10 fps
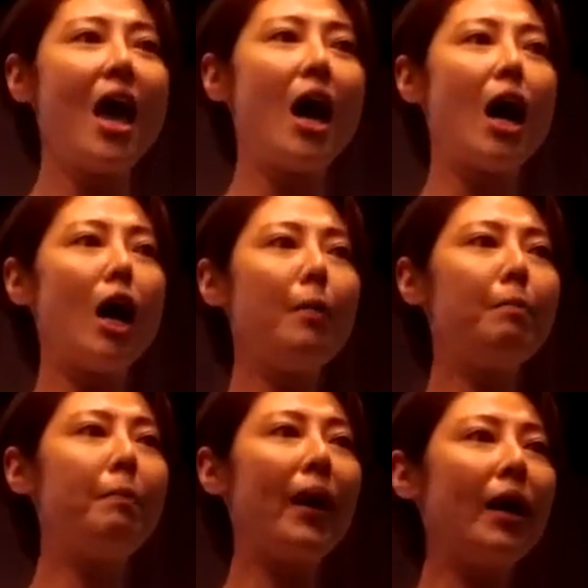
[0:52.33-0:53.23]

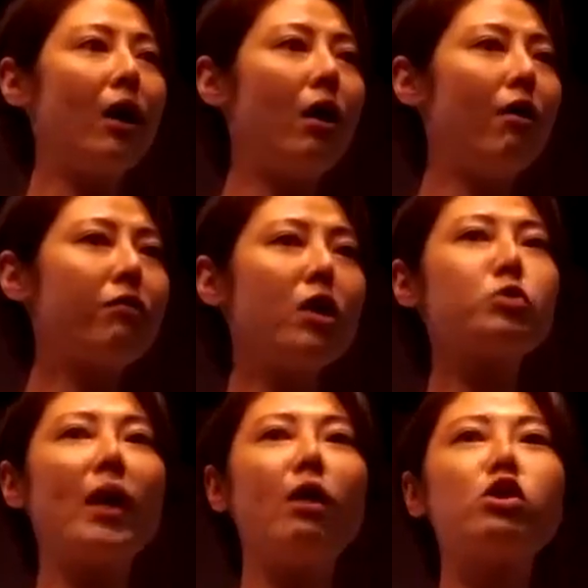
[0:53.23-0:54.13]
But of course,
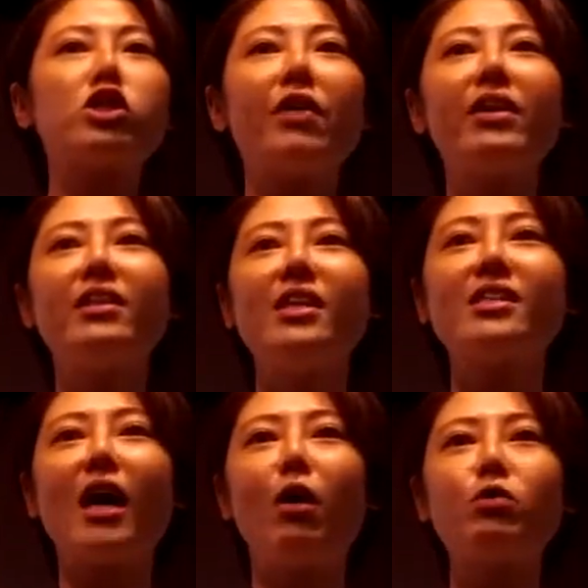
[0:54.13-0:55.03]
when I was sharing
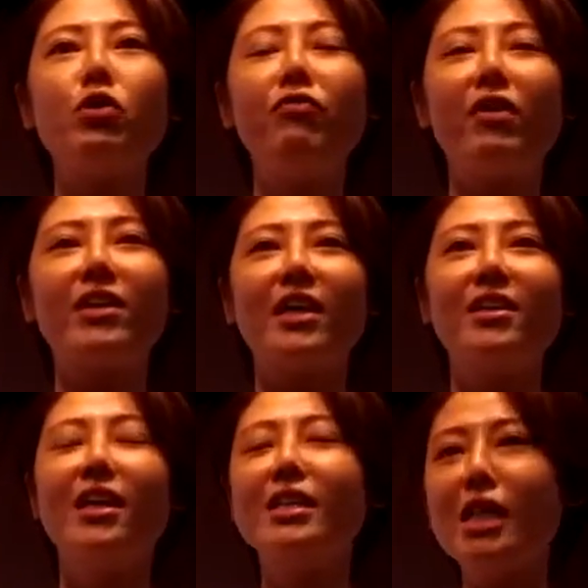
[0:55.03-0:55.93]
this, I also felt that
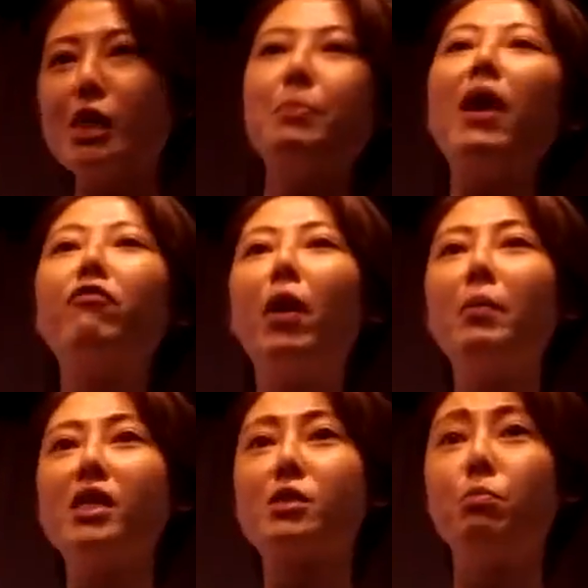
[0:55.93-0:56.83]
this
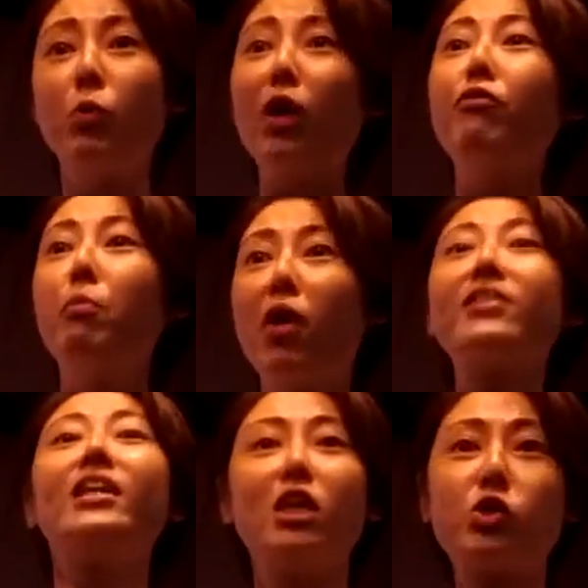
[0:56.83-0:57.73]
platform is worth more
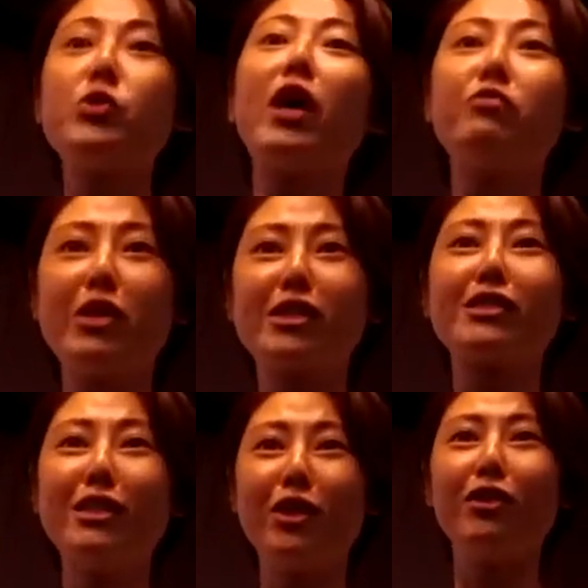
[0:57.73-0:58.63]
than the
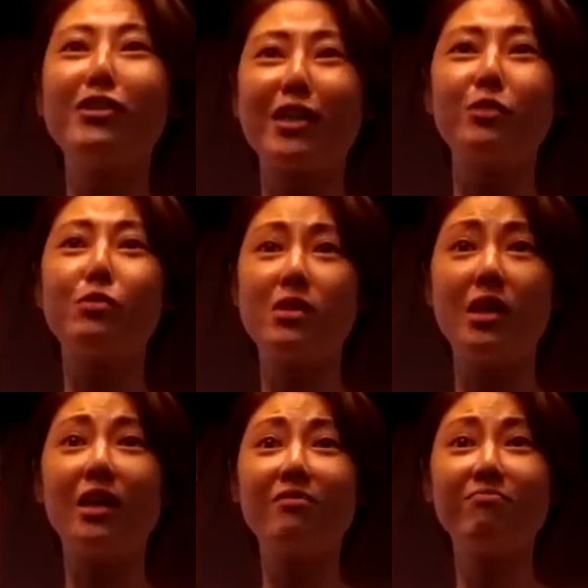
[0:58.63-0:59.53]
$360 that you see.
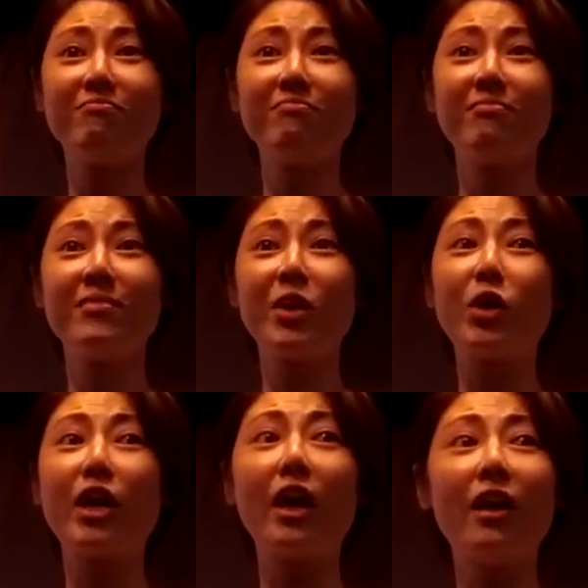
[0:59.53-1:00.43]

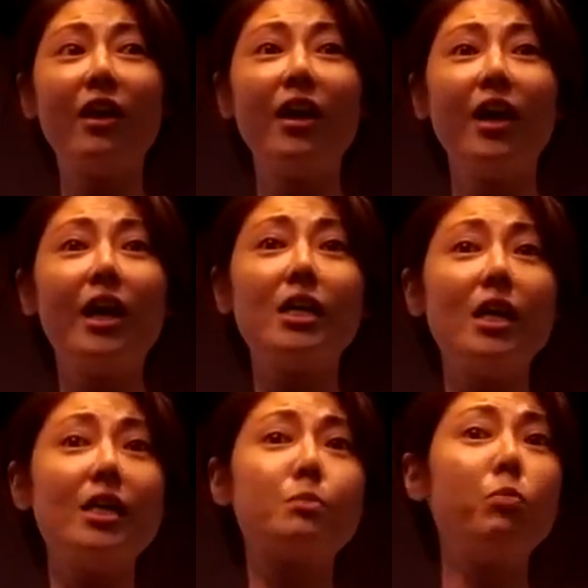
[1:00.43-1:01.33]
Okay, it
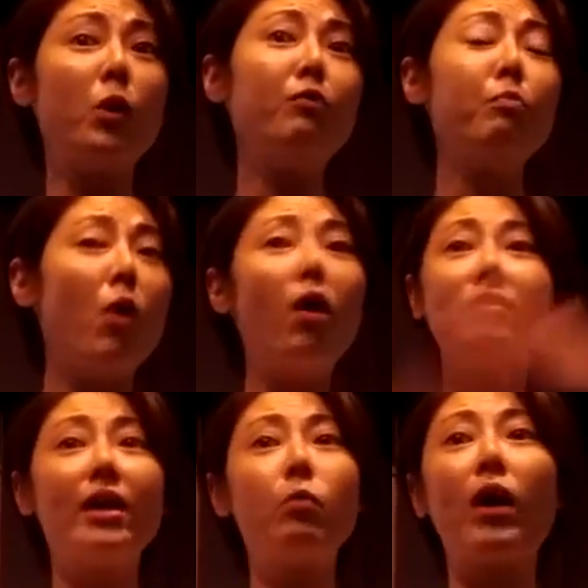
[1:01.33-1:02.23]
is worth more
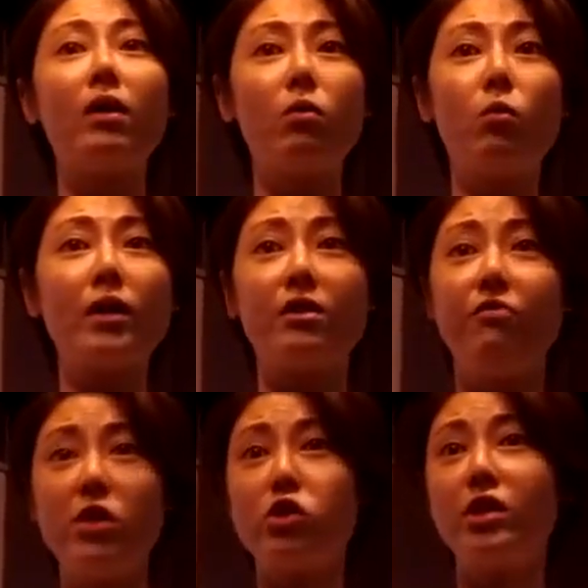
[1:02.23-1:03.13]
than what the
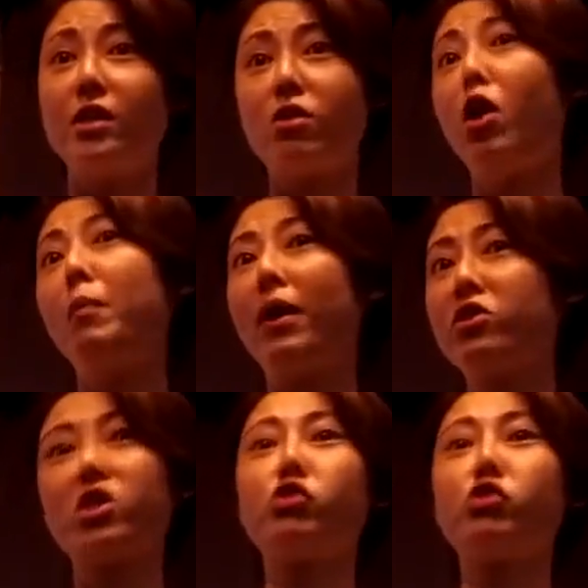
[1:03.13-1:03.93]
vision is all about, just